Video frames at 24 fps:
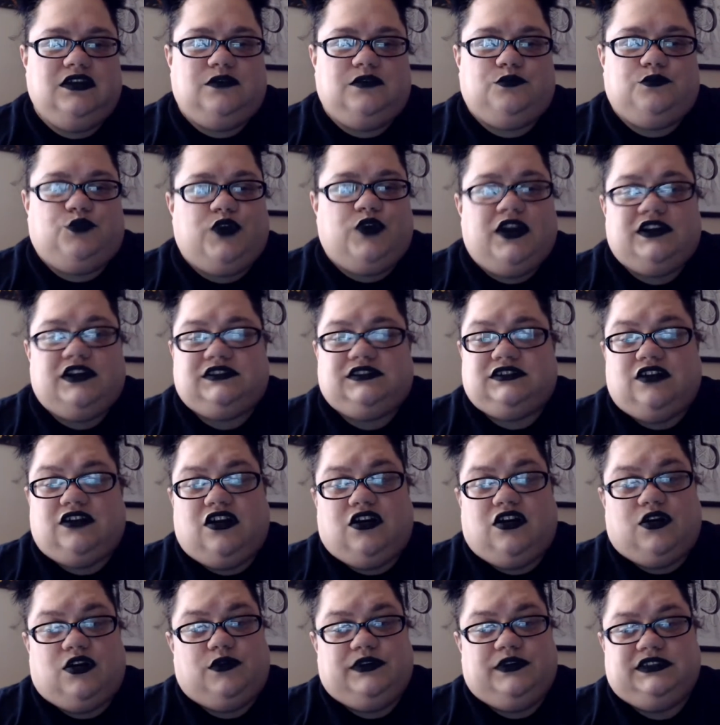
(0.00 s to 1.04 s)
prayers
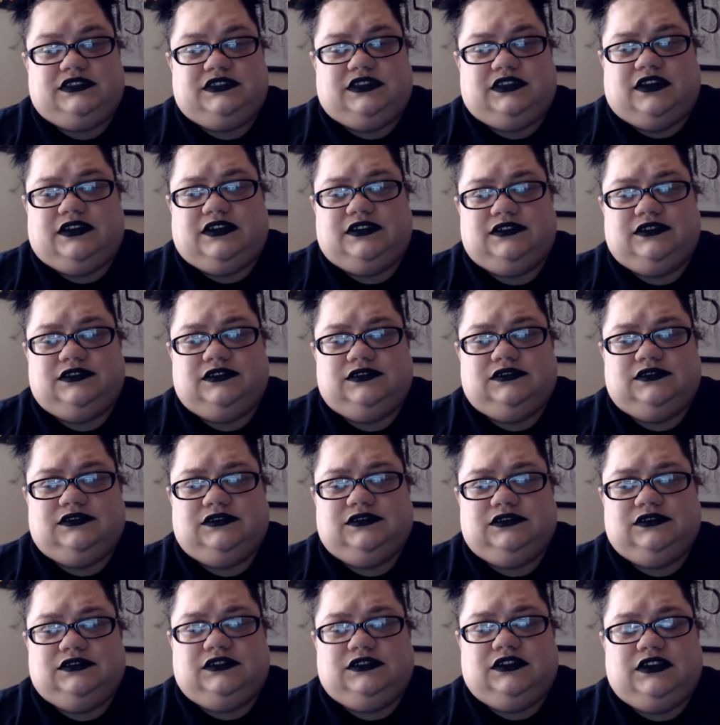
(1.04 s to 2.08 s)
are always good.
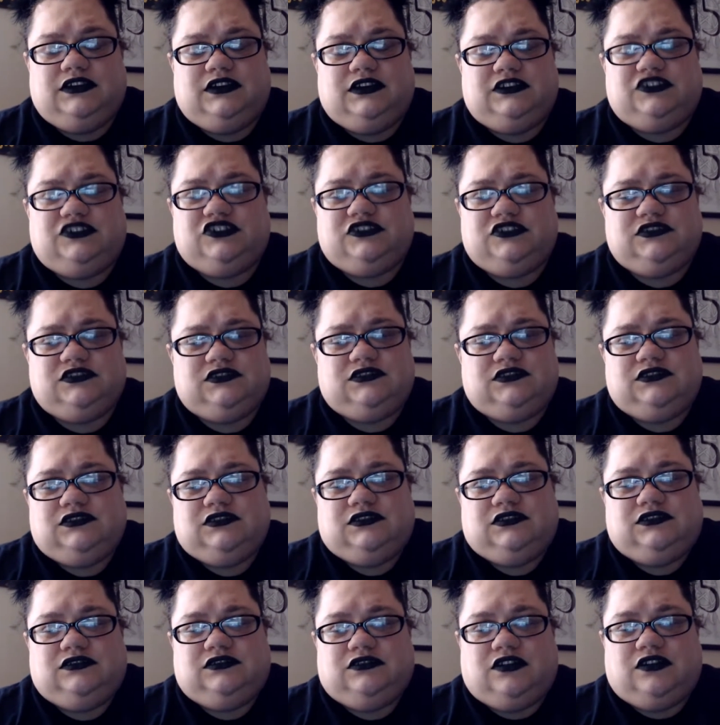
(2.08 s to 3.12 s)
Just
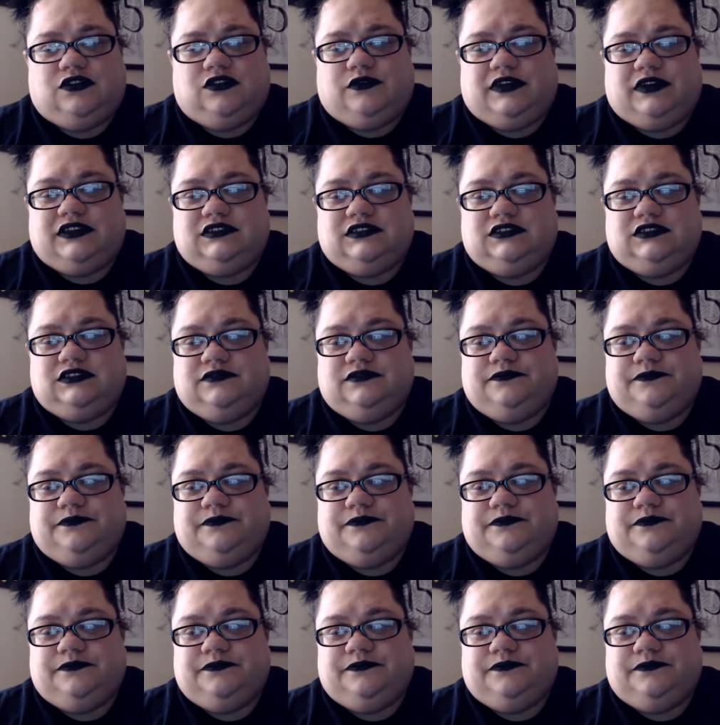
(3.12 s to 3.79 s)
always.